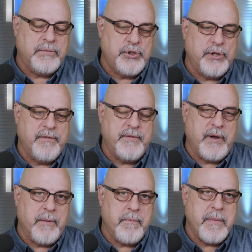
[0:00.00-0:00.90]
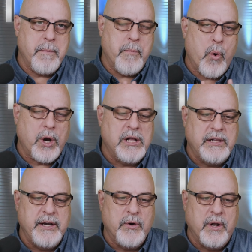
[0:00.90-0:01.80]
should have been more
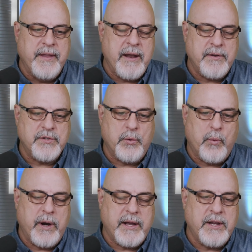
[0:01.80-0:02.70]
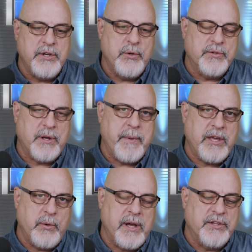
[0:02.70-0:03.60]
clear on that. So what I can do is I'll
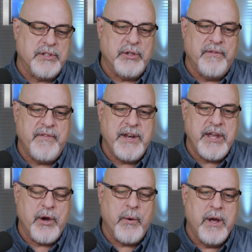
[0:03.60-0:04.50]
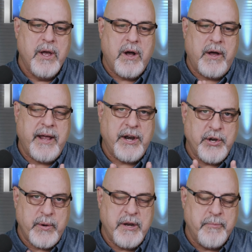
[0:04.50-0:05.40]
make you guys a little video on how to
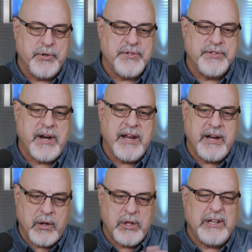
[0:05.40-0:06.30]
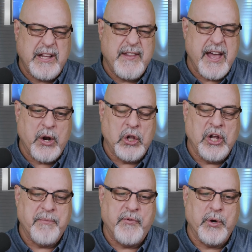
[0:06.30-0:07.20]
do in-person signing, and I'll clean that all
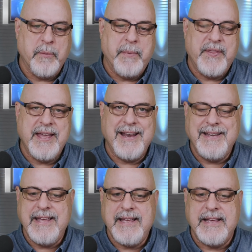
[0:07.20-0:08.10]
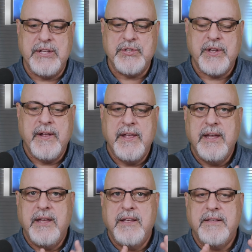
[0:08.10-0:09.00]
up for you. But the idea is
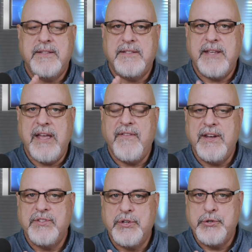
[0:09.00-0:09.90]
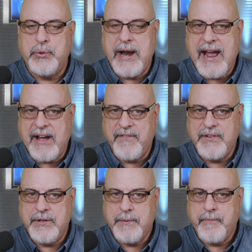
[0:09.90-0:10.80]
save it as a
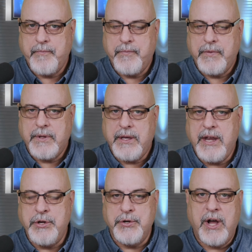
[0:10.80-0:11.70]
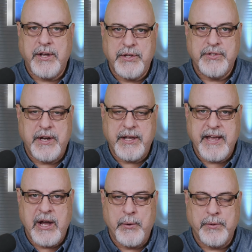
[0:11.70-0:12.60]
draft in your DocuSign
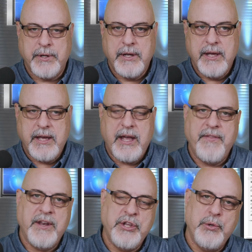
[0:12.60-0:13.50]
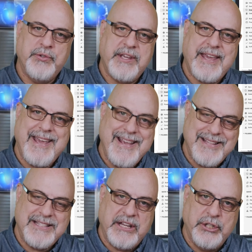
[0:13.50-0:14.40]
account, and then use
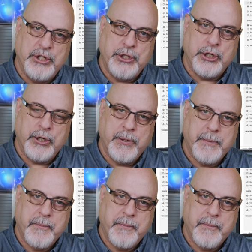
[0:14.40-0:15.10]
e-signature